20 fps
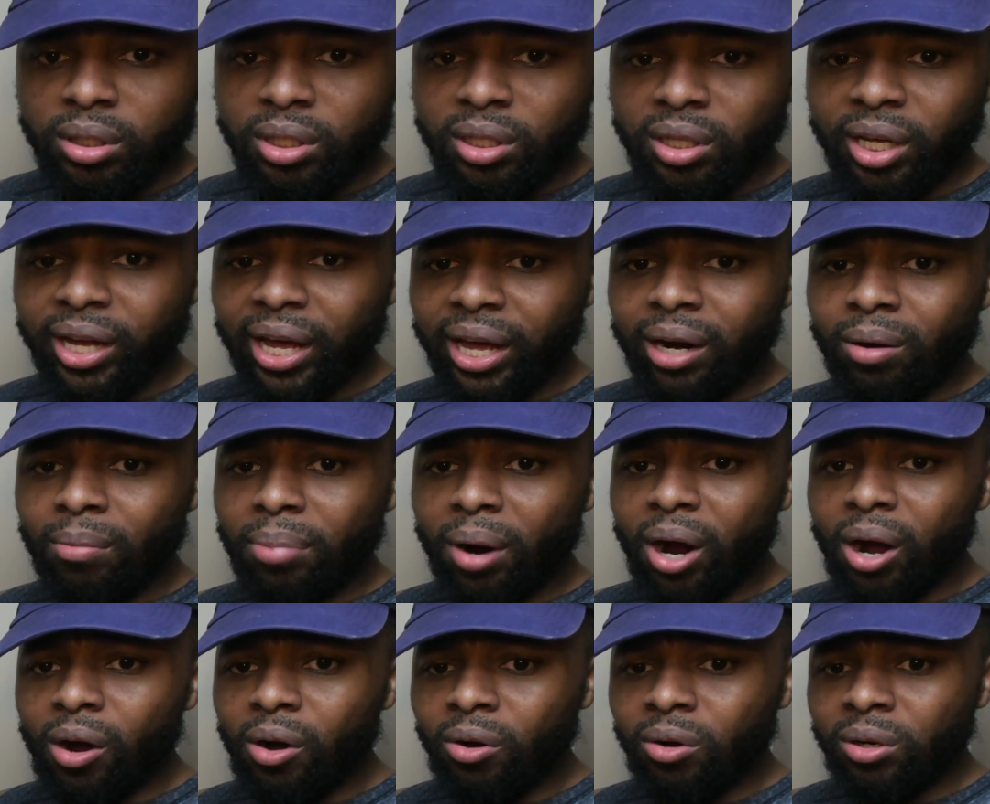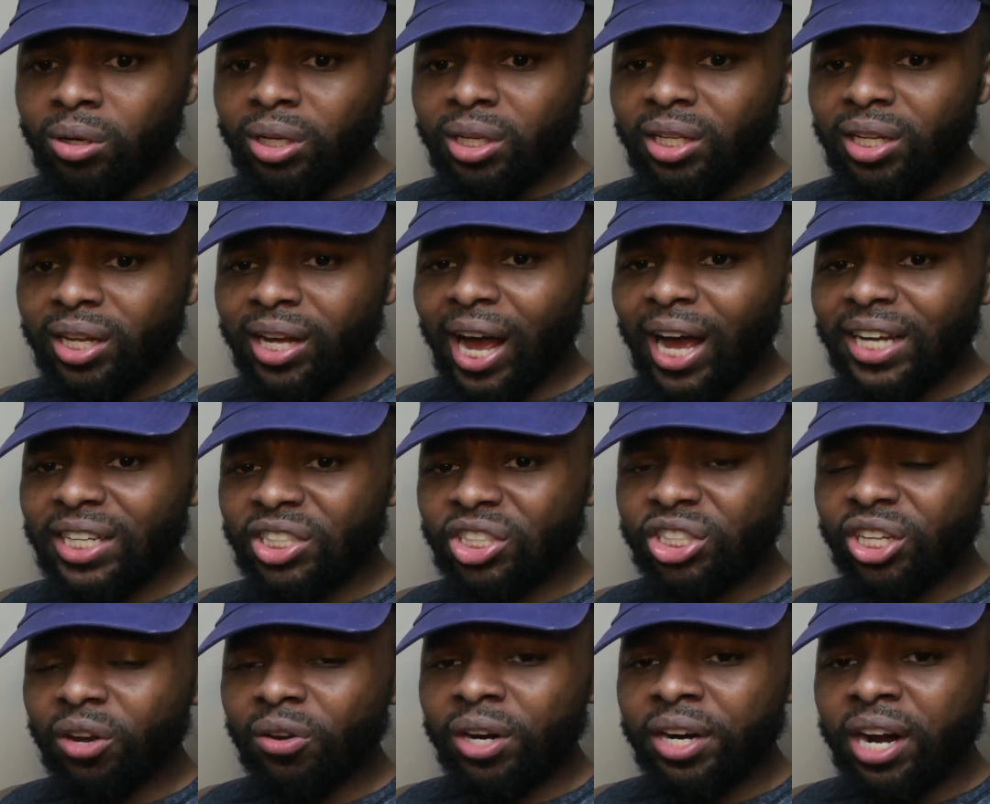Look at him, bro. Look how he's
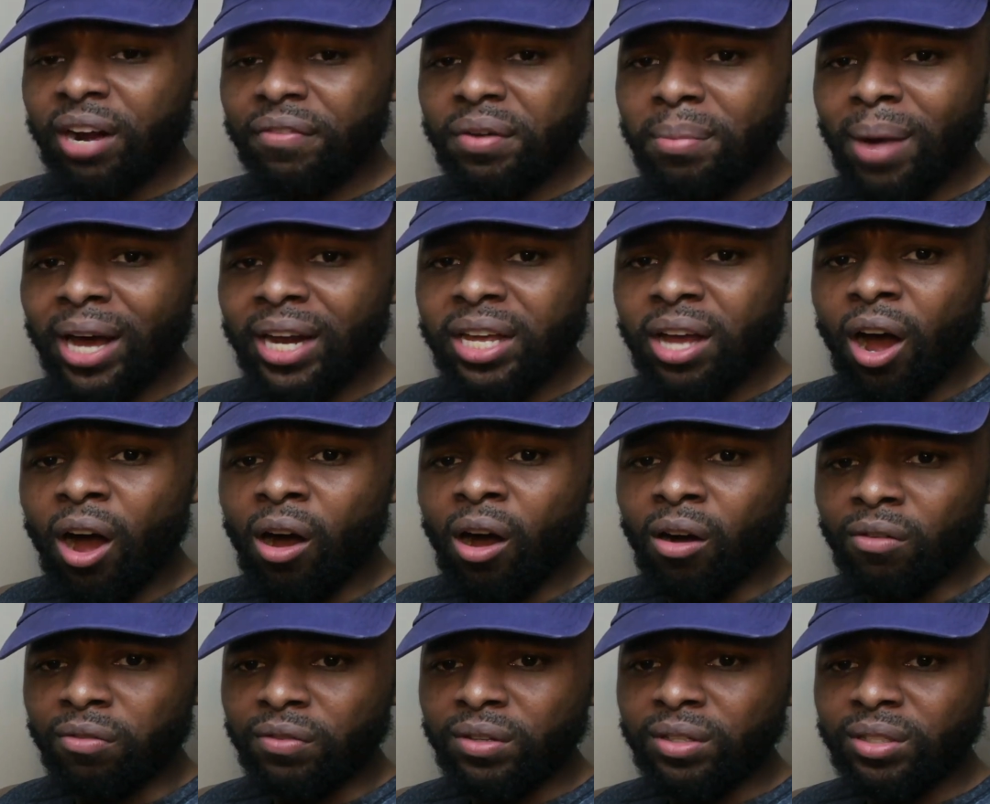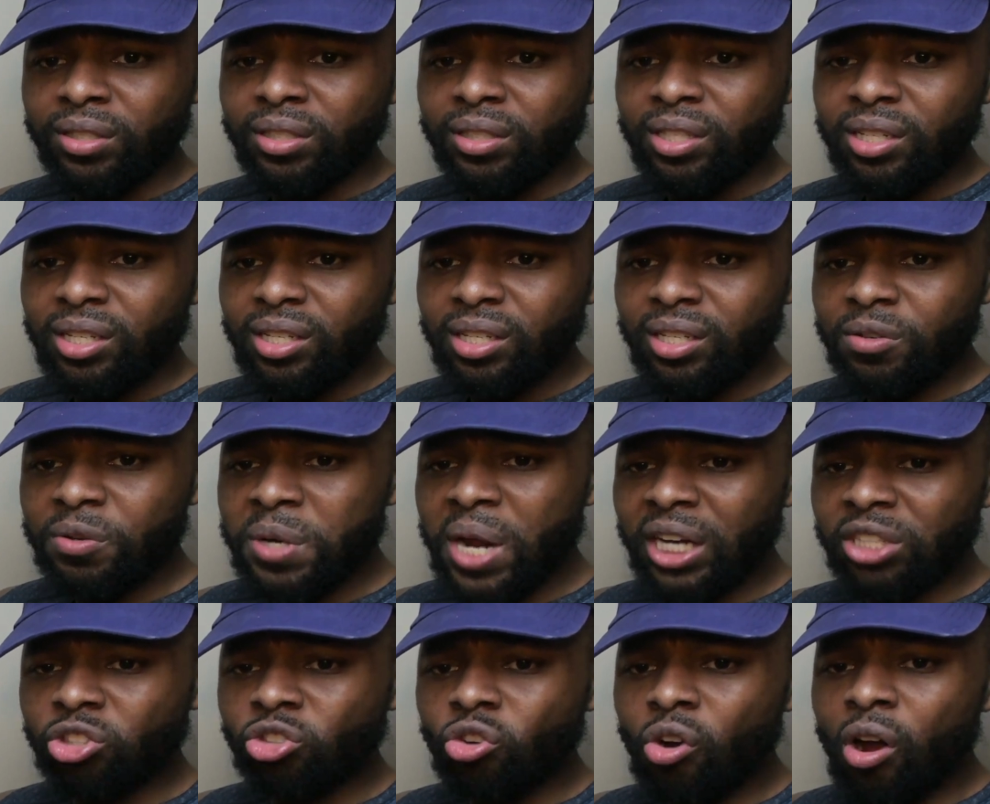shielding everybody off. You're
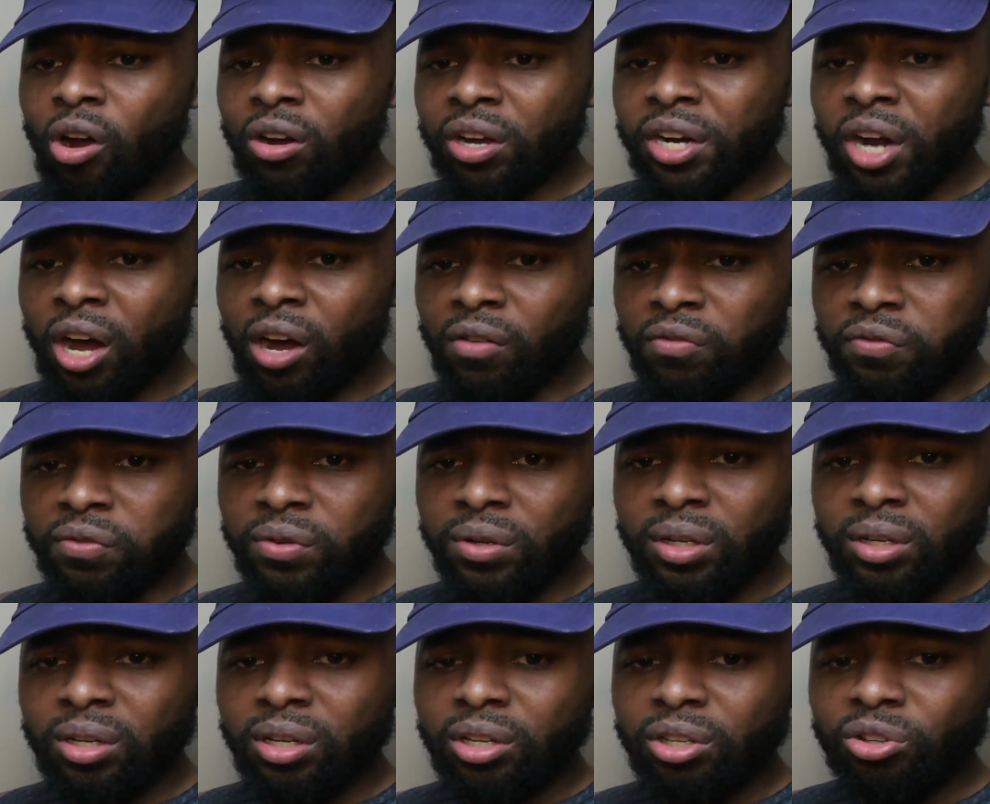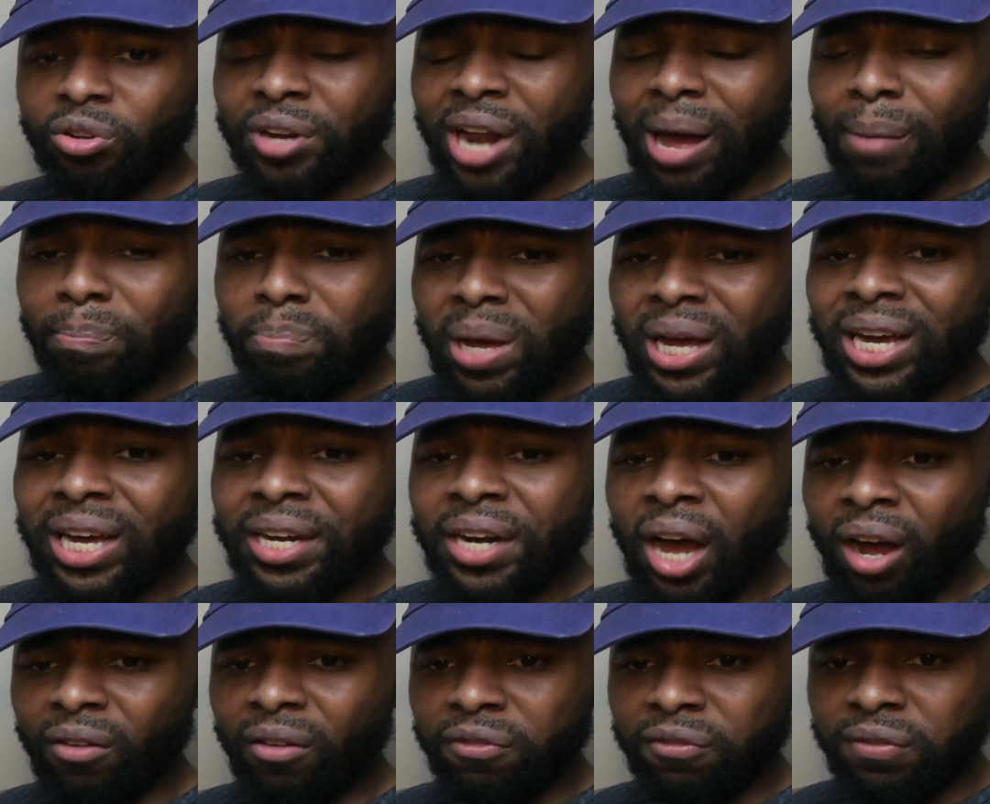not strong enough. You're not big
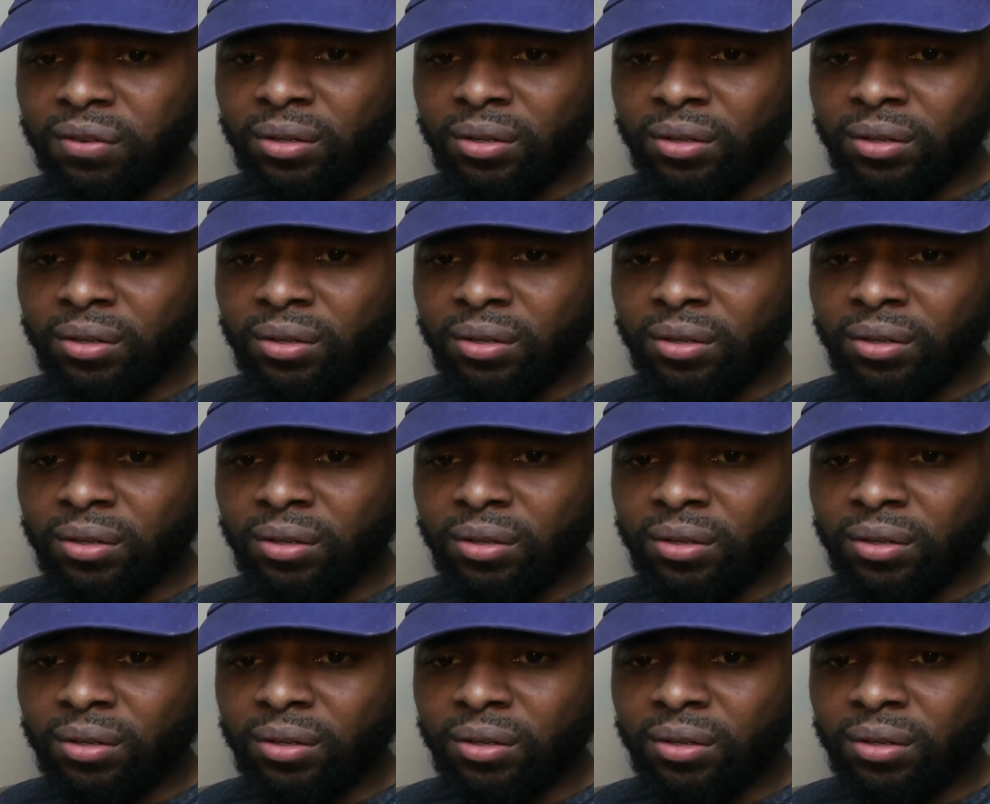enough.